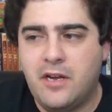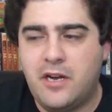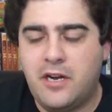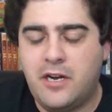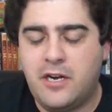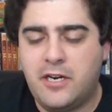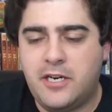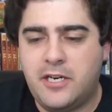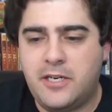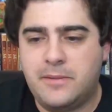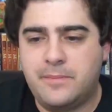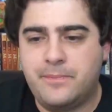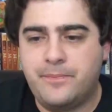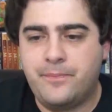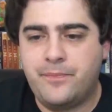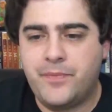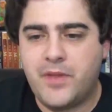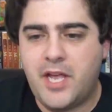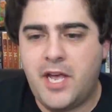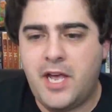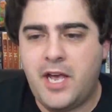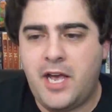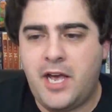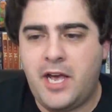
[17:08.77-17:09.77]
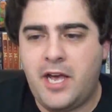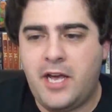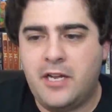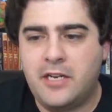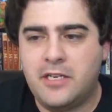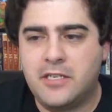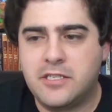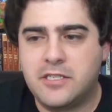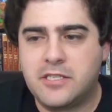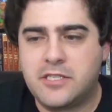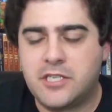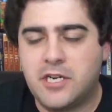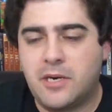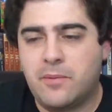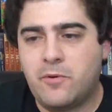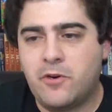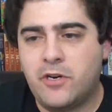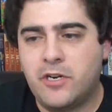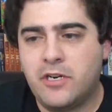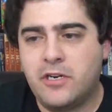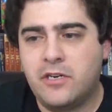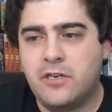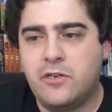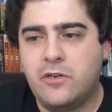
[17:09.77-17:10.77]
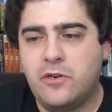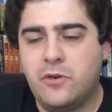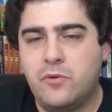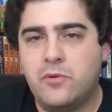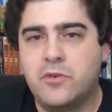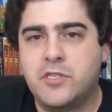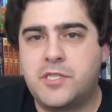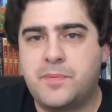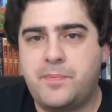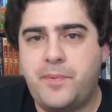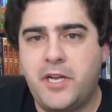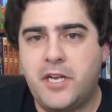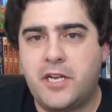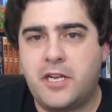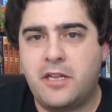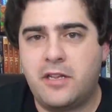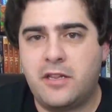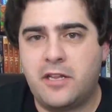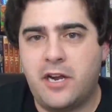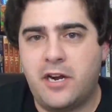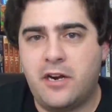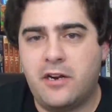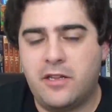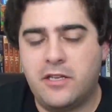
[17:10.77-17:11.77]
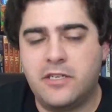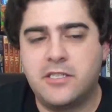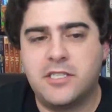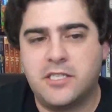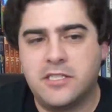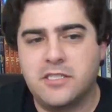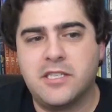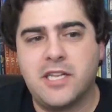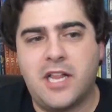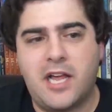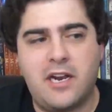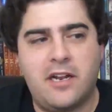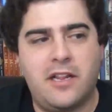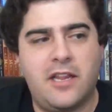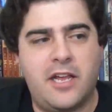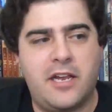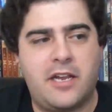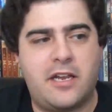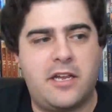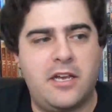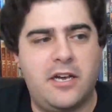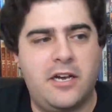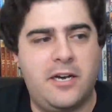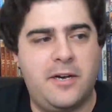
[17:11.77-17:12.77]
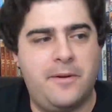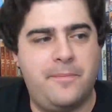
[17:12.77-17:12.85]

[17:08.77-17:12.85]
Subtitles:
And someone who was speaking there's a lot of like